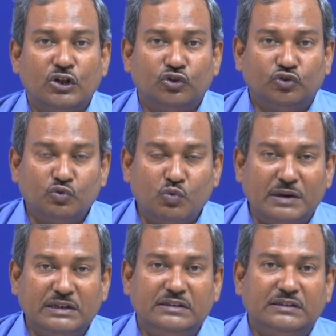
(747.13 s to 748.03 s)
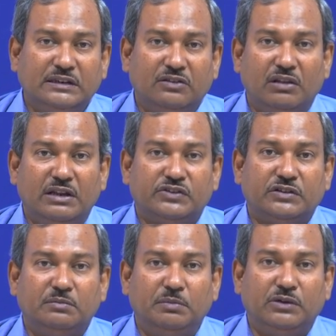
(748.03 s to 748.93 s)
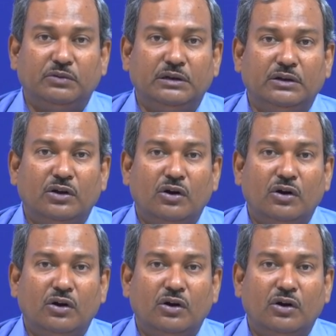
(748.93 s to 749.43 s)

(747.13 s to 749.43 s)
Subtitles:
So, what is the relation between